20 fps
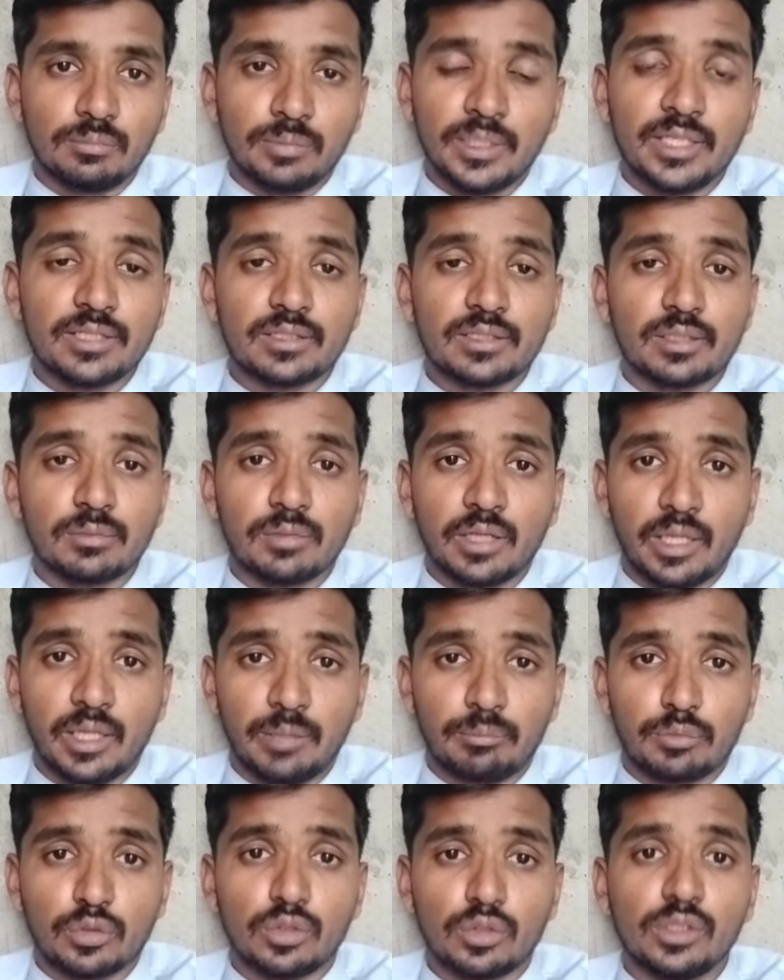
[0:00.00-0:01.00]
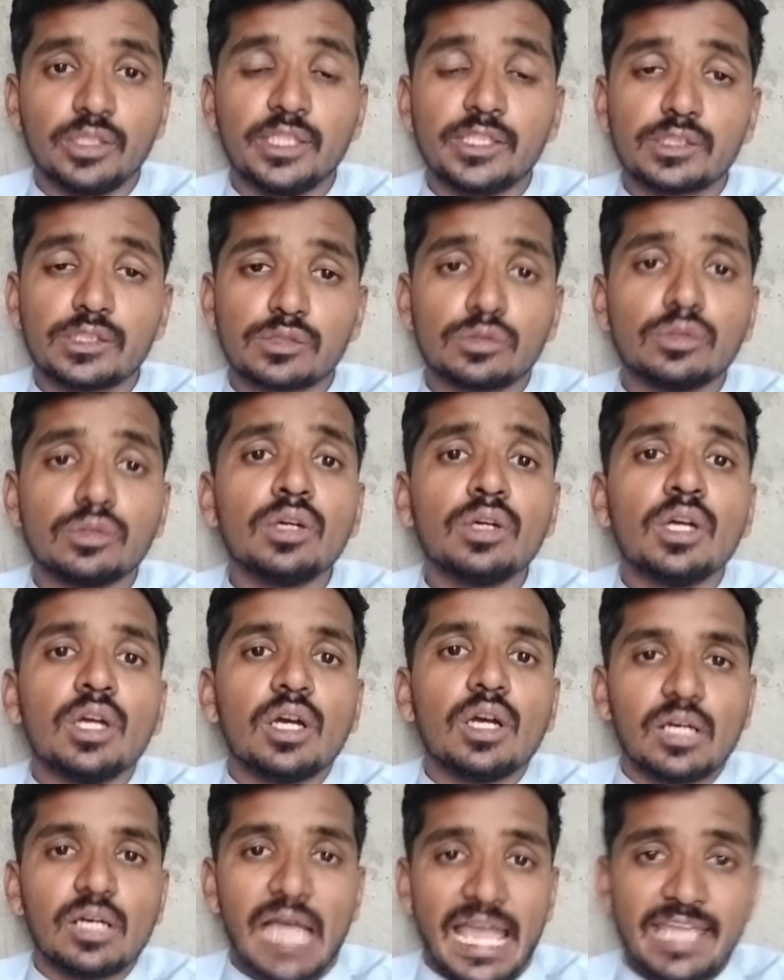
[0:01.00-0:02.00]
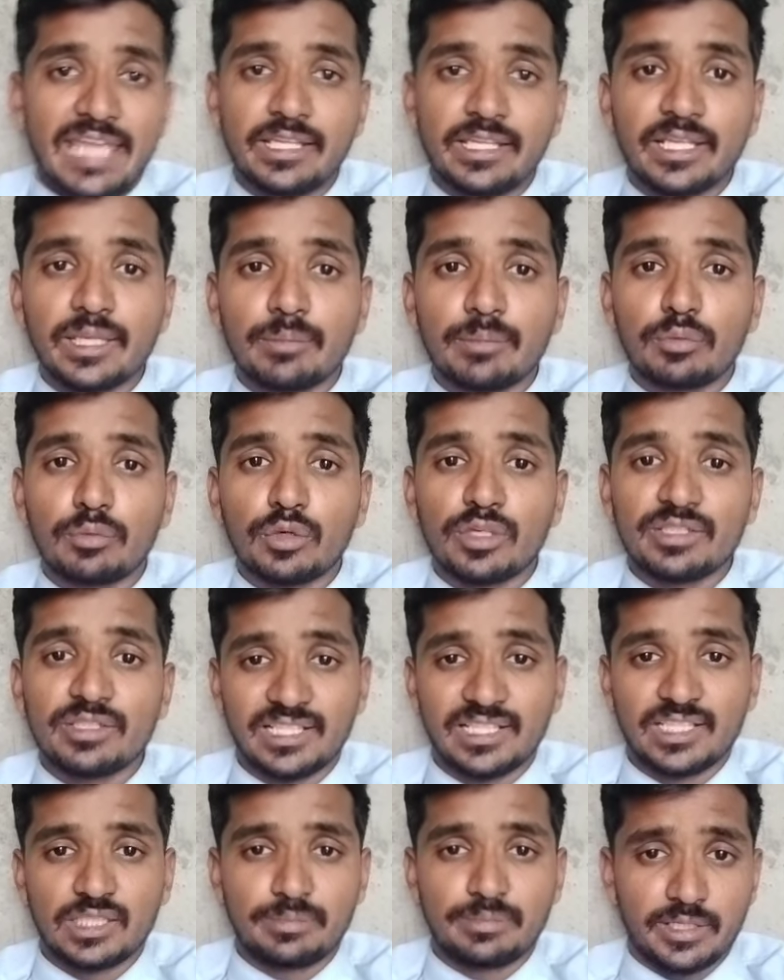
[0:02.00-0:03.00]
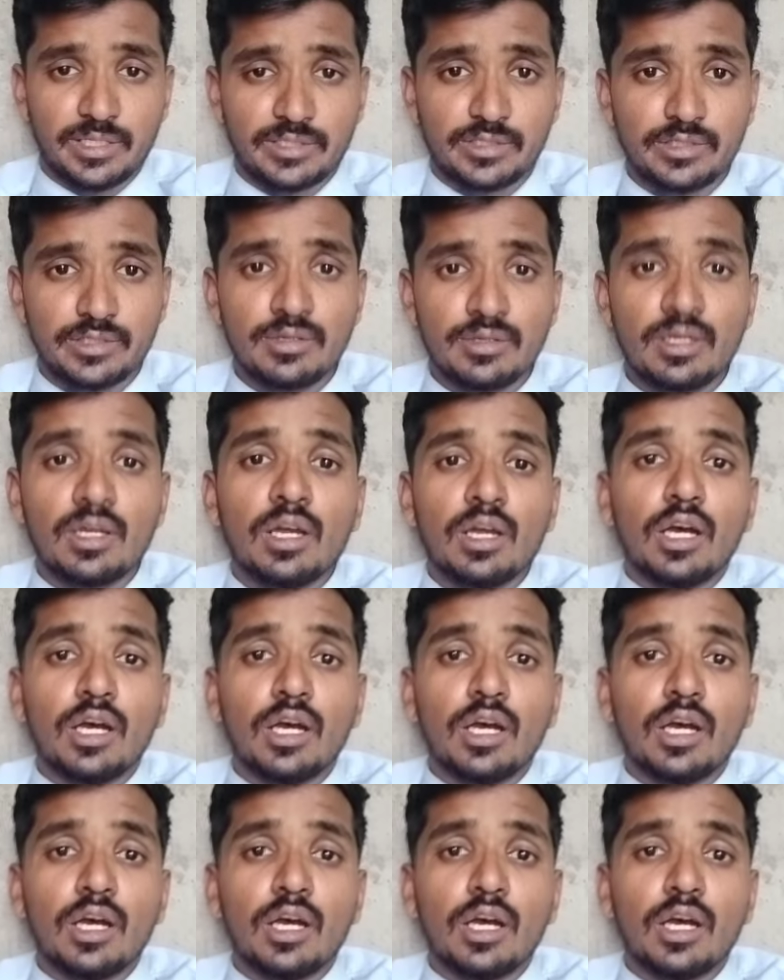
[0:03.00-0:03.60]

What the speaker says: pairs of approval leads to higher employee satisfaction,